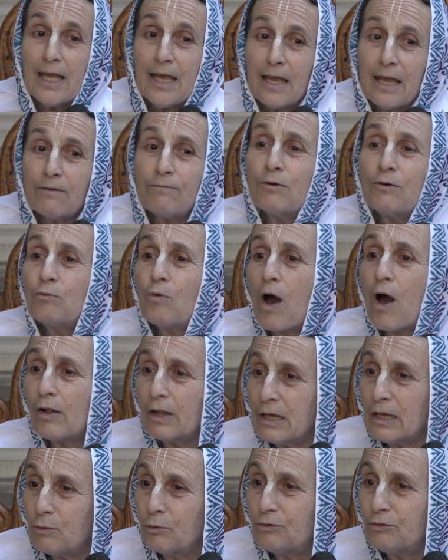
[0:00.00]
even while
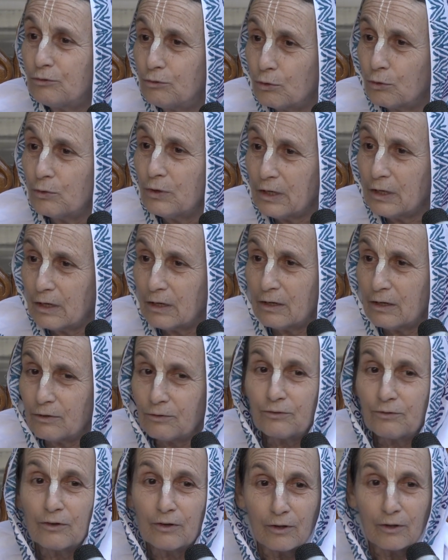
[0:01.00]
he was doing
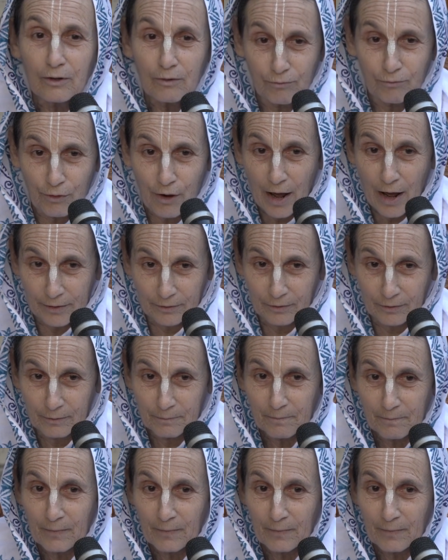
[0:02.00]
his vrat.